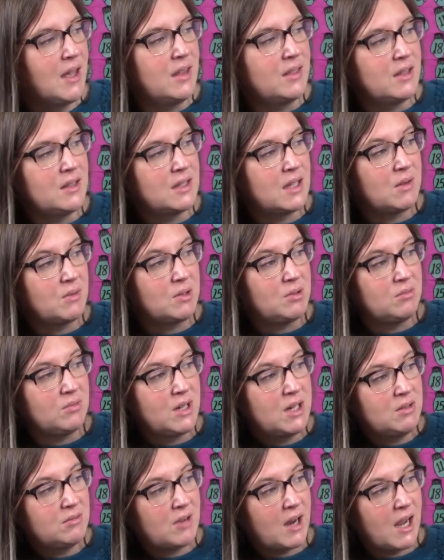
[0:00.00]
Then they would
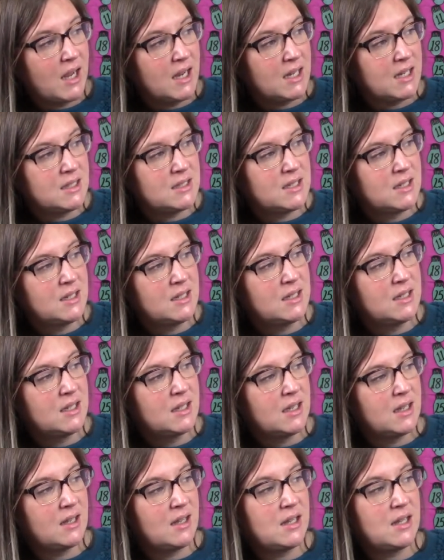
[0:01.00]
rewrite it,
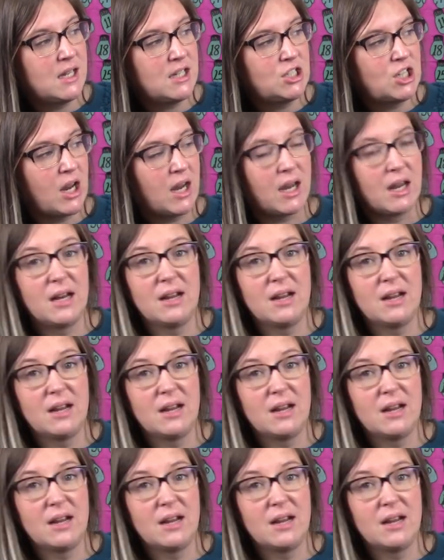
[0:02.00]
and then they check it.